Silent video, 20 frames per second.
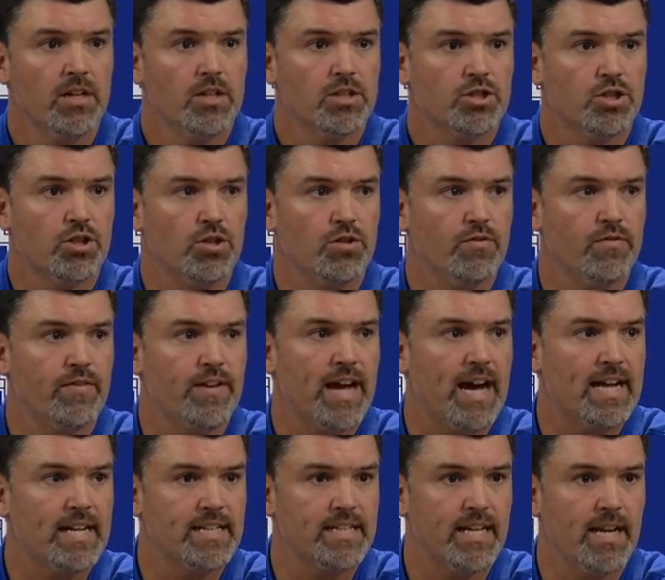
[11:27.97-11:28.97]
So you've
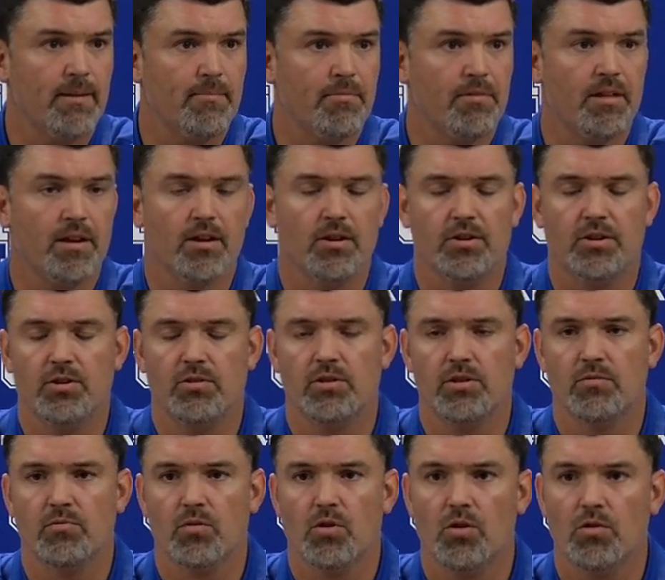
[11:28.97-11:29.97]
got depth there. You
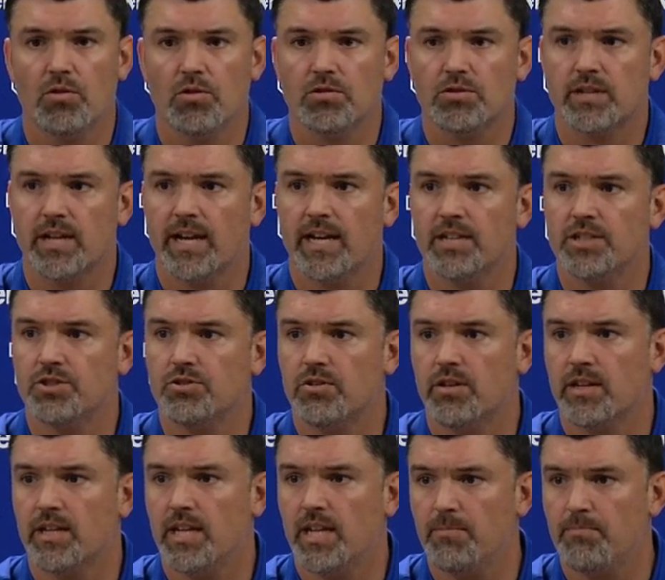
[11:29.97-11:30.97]
can roll those guys. You
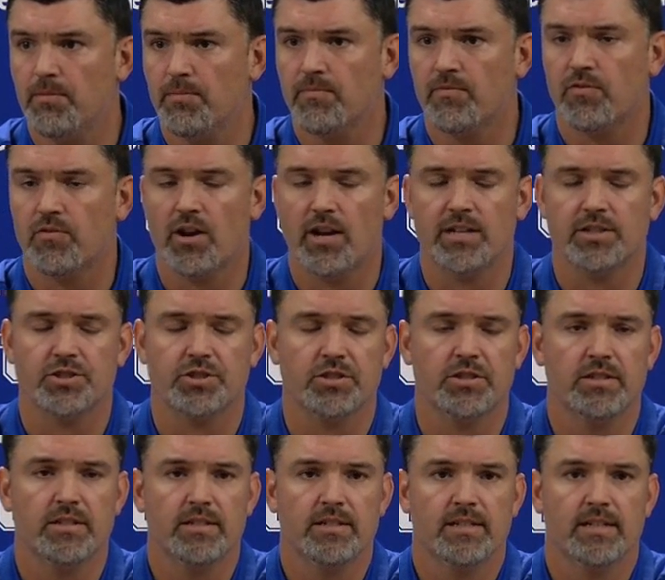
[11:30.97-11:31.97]
can keep them fresh.
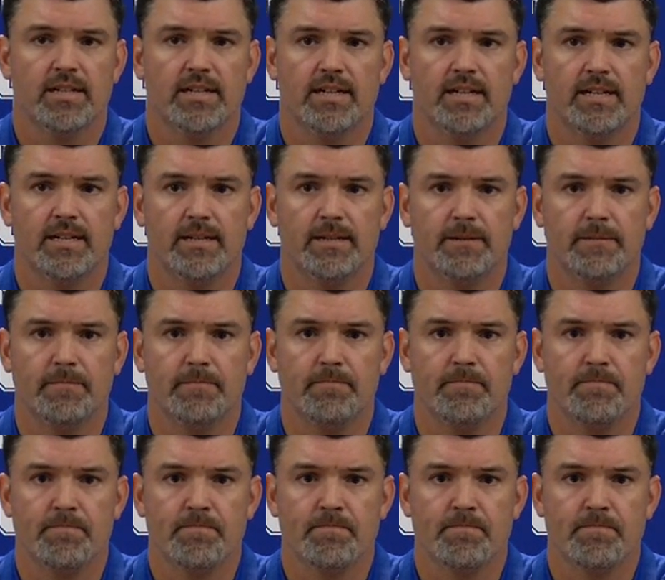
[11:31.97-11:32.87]
So,